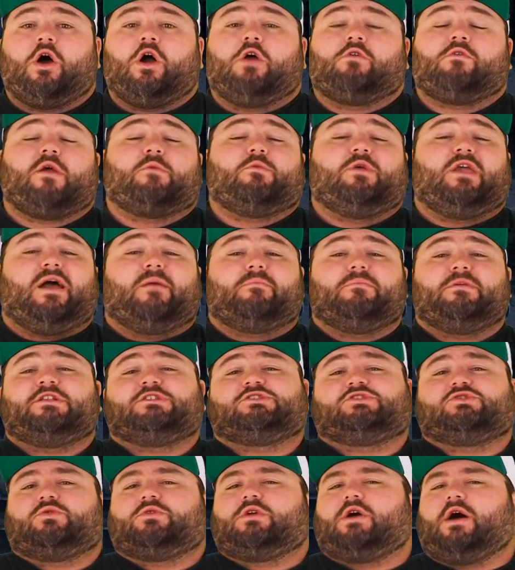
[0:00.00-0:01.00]
All right, we got
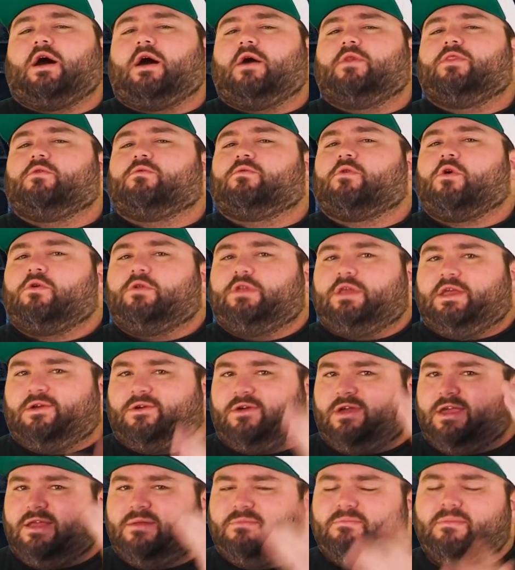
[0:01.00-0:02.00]
Minnesota on the road here
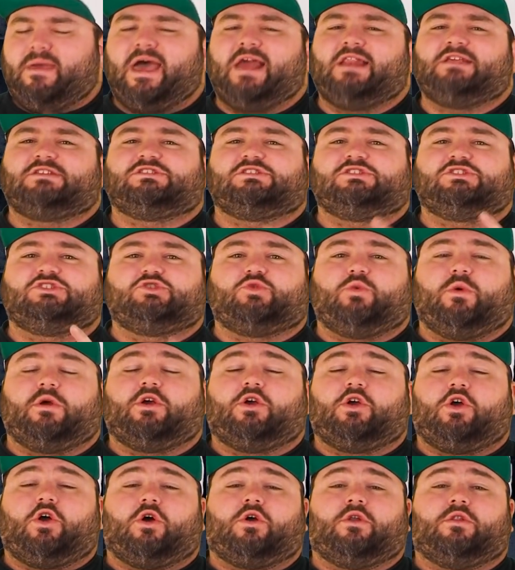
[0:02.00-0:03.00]
in Madison Square
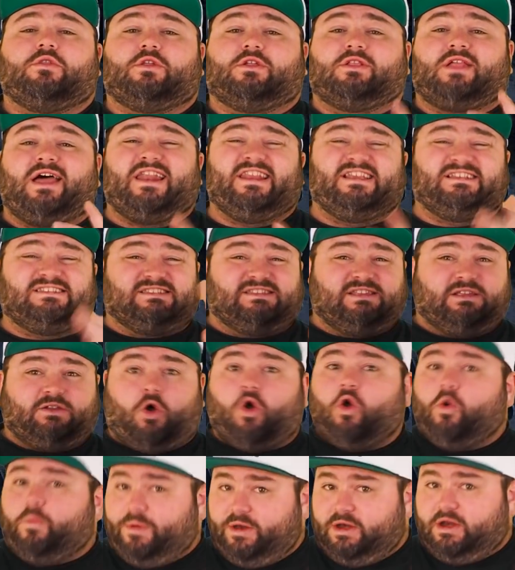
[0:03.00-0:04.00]
Garden. The line is
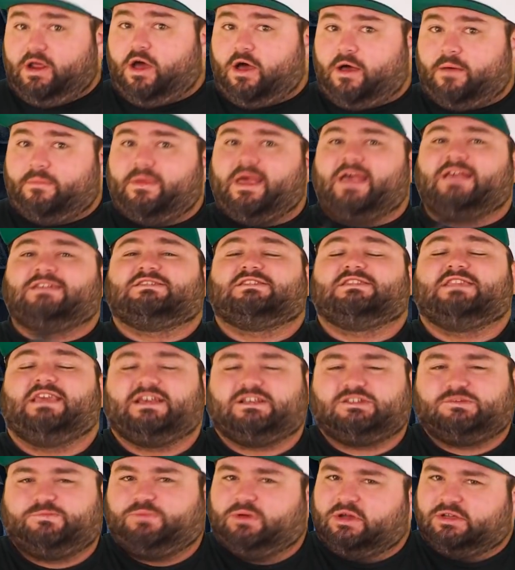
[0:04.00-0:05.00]
opened up as
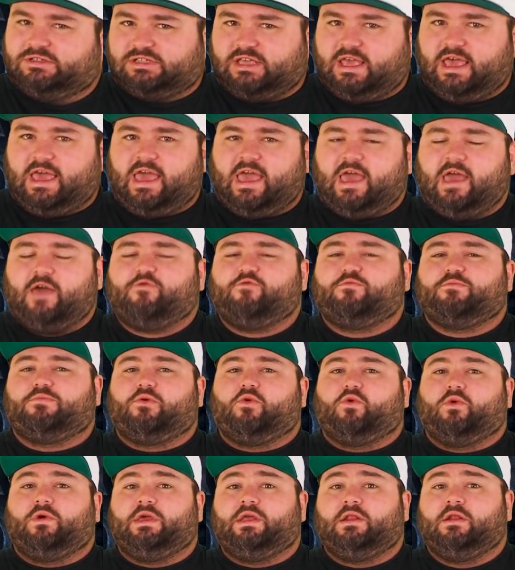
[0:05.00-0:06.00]
Knicks plus a half
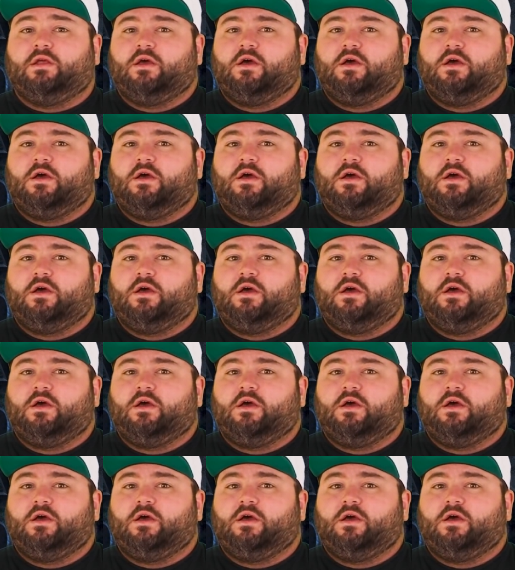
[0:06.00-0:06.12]
point